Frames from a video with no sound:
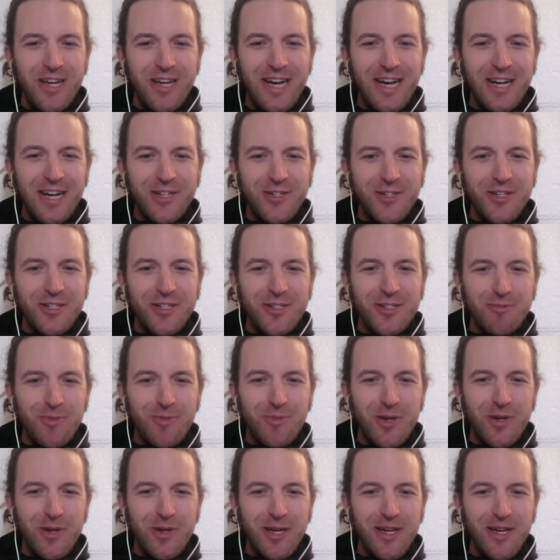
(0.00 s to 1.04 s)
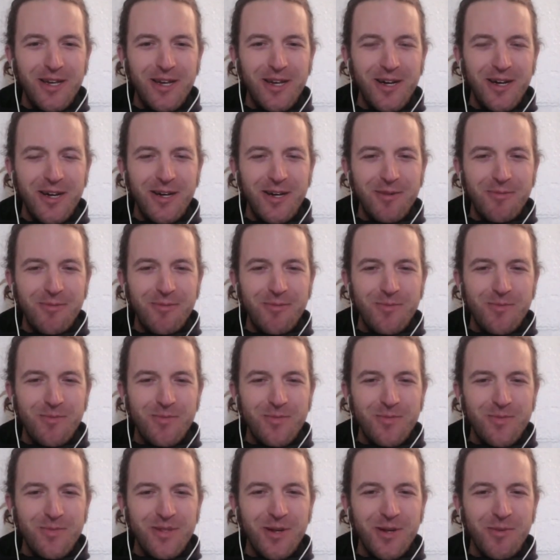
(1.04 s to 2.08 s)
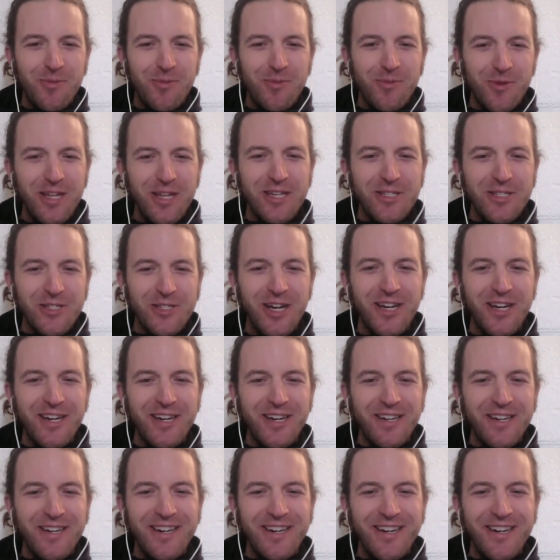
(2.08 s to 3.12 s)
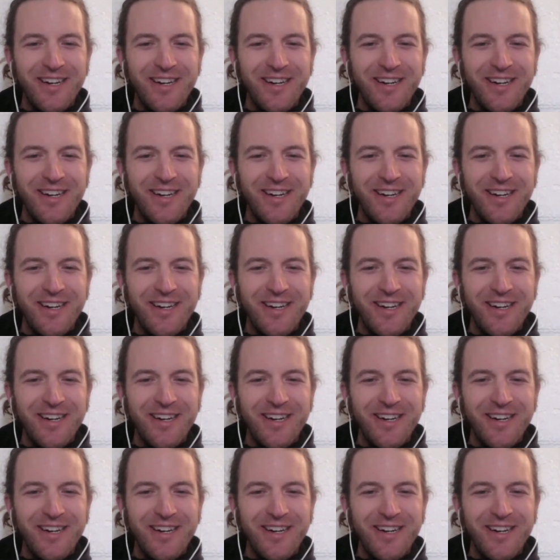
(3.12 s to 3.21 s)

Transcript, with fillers: reaction is, uh, they're pretty excited. Uh,